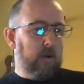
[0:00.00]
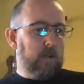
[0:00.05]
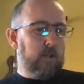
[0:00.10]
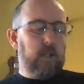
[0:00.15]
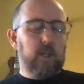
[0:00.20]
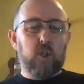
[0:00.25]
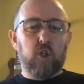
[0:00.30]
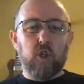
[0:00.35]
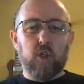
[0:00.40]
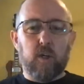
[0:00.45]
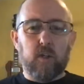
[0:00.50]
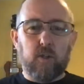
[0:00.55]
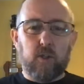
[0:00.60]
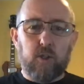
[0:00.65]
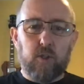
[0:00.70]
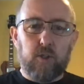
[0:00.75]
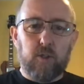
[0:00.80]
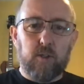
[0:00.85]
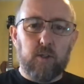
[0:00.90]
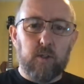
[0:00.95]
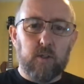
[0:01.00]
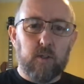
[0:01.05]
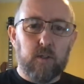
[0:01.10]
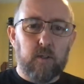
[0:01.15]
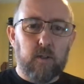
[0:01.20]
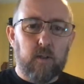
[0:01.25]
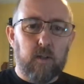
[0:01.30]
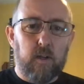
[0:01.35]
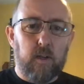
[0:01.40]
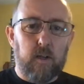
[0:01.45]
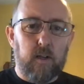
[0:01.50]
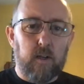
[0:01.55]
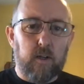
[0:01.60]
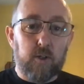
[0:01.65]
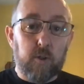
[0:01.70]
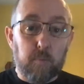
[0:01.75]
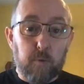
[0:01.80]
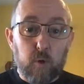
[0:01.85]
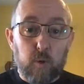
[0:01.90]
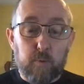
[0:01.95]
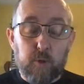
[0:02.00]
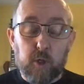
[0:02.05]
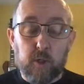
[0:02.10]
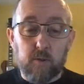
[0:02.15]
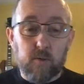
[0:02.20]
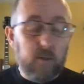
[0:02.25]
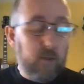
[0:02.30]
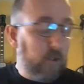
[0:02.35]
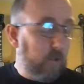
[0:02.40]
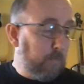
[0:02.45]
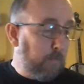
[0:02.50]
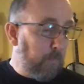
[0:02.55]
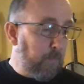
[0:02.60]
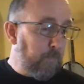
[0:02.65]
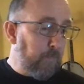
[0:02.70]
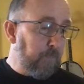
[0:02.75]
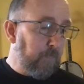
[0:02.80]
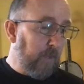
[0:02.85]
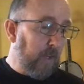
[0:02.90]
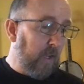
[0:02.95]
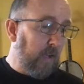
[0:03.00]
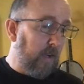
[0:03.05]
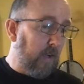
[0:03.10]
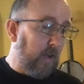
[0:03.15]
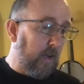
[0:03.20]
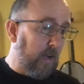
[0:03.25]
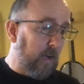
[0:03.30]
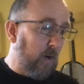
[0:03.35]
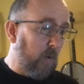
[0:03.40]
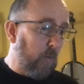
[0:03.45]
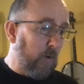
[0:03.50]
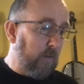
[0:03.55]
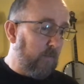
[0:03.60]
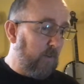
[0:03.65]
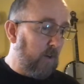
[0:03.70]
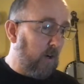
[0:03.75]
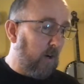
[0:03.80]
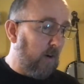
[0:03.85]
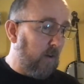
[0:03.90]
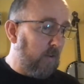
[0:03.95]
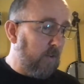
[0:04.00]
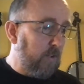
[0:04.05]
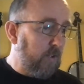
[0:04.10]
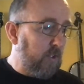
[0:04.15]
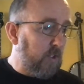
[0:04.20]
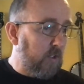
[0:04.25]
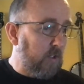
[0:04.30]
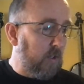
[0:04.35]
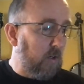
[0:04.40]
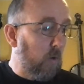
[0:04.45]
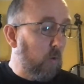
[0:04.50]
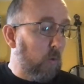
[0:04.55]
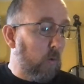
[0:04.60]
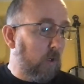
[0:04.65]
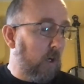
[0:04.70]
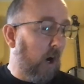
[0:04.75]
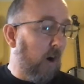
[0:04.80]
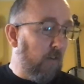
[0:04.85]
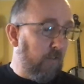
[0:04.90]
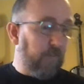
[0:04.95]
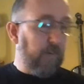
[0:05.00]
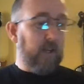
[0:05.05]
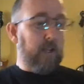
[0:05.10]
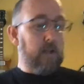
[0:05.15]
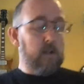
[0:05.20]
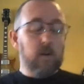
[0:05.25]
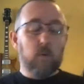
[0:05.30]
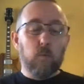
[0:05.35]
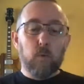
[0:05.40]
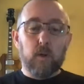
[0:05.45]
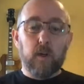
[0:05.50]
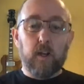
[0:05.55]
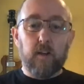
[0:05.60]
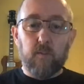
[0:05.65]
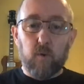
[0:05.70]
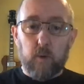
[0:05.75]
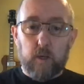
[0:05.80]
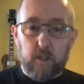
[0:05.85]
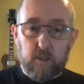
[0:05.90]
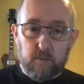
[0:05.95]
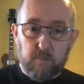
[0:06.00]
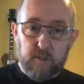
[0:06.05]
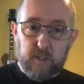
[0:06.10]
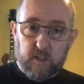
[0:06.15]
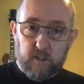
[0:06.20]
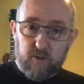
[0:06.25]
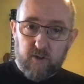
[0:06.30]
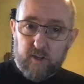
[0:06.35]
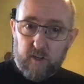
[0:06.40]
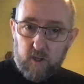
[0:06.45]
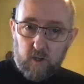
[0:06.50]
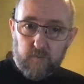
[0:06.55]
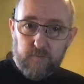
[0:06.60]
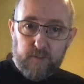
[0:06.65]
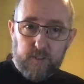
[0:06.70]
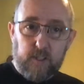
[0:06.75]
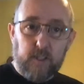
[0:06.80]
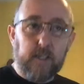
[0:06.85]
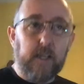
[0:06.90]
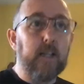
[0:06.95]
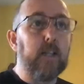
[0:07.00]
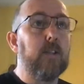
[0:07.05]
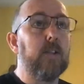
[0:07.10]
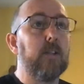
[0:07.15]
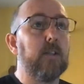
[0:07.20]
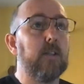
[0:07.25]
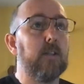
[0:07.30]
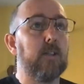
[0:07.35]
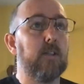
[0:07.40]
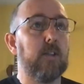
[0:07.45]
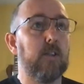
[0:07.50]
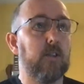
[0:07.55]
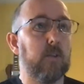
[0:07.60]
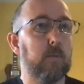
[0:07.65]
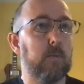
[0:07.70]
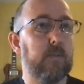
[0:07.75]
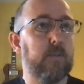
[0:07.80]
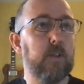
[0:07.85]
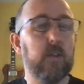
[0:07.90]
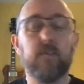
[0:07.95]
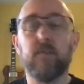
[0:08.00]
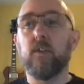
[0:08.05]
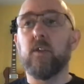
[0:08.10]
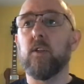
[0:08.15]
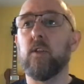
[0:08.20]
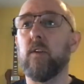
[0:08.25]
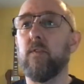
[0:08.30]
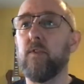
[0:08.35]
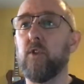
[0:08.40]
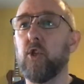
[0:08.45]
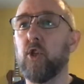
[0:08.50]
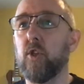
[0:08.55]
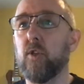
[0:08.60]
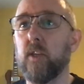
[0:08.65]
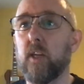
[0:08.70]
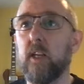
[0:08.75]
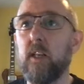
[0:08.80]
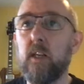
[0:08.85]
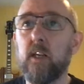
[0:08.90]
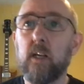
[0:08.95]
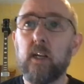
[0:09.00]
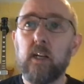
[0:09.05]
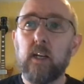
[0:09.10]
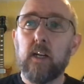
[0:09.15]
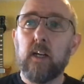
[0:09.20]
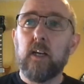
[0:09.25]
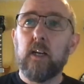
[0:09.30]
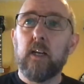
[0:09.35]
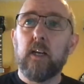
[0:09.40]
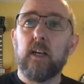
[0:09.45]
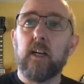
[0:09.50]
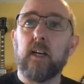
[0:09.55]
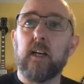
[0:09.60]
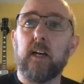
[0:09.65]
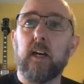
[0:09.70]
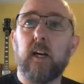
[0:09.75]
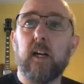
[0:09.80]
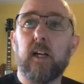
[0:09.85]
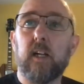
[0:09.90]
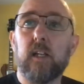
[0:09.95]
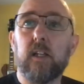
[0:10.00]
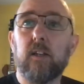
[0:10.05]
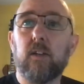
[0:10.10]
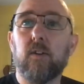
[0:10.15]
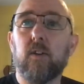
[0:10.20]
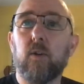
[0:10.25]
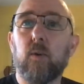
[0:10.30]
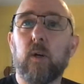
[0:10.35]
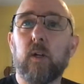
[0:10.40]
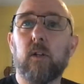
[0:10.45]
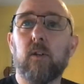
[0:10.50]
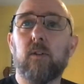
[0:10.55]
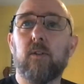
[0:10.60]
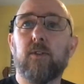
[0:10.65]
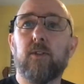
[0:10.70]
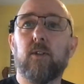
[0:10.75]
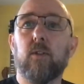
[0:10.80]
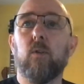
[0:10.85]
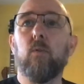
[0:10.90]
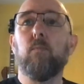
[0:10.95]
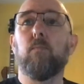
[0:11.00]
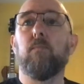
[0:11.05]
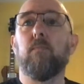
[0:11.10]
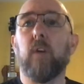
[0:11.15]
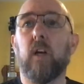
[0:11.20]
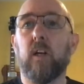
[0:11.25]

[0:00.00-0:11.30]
T-shirts, subscriptions. We've got coffee. We're going to give away some Singletrack coffee today to some of you if you're tuning in. And who else? Oh,